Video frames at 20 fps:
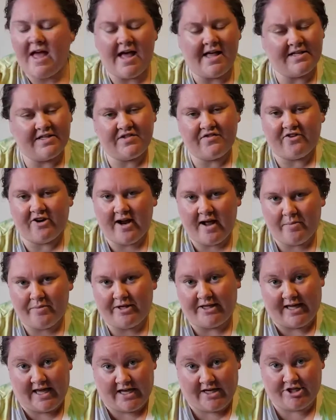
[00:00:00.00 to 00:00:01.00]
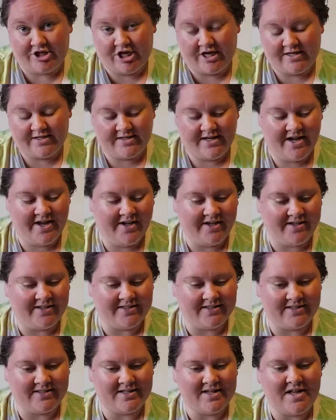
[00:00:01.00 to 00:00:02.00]
As for application,
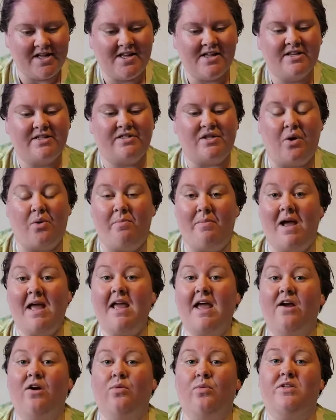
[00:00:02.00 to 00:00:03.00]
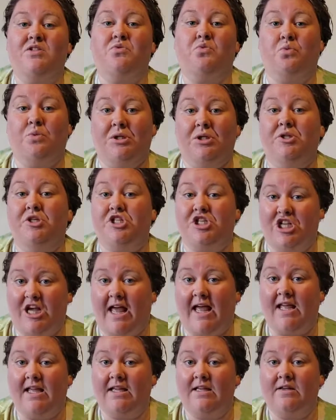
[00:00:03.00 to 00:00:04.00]
so my hair was real
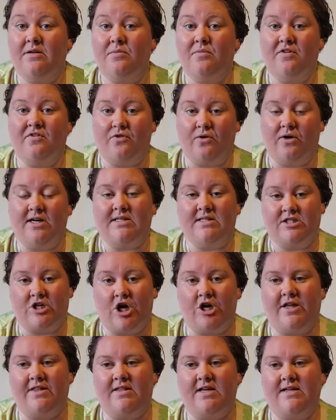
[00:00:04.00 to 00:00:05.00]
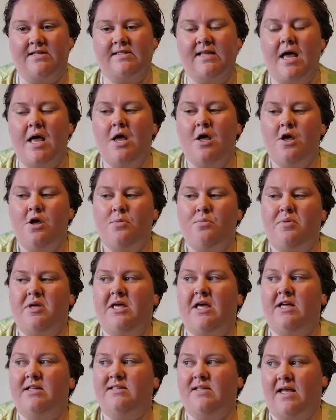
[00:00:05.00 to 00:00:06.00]
jank before I started this,
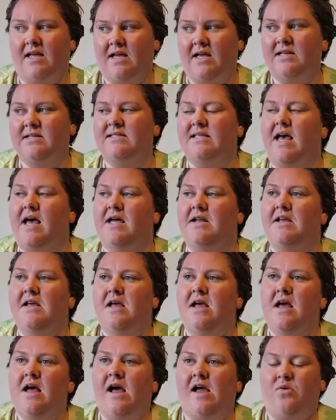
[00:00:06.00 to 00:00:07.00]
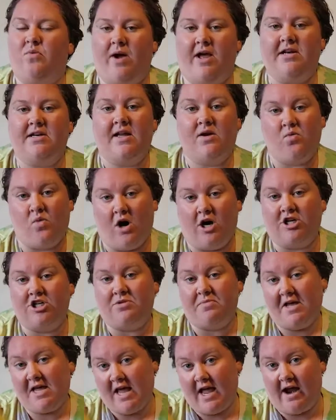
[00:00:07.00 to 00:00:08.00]
because like I said, I went and I
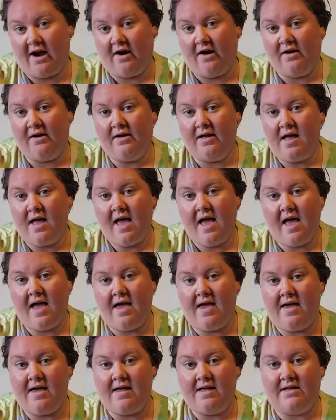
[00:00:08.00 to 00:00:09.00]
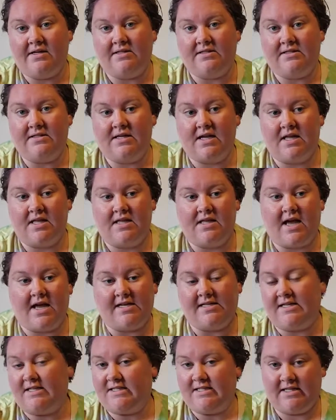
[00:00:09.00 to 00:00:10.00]
washed my hair and I
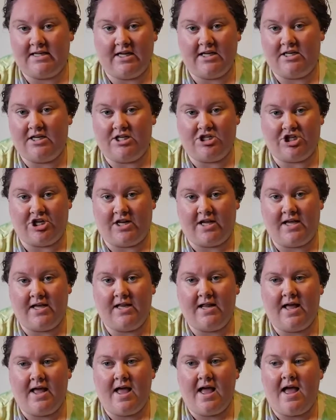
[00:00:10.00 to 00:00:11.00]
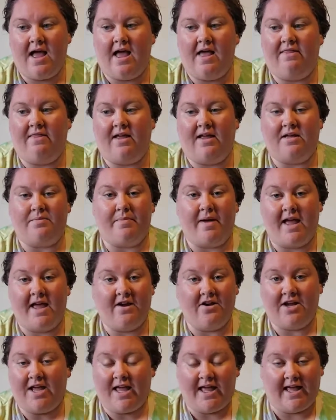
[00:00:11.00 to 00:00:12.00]
didn't condition it, and like, my
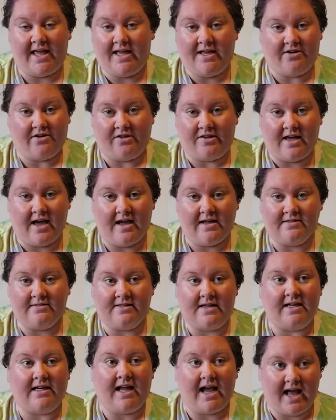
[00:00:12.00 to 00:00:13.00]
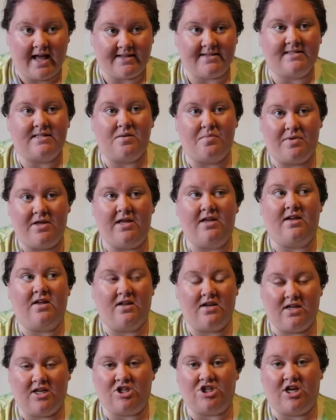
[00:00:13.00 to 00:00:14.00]
hair can't handle that. It has to be
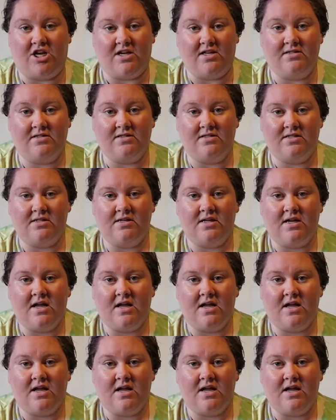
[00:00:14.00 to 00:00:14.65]
conditioned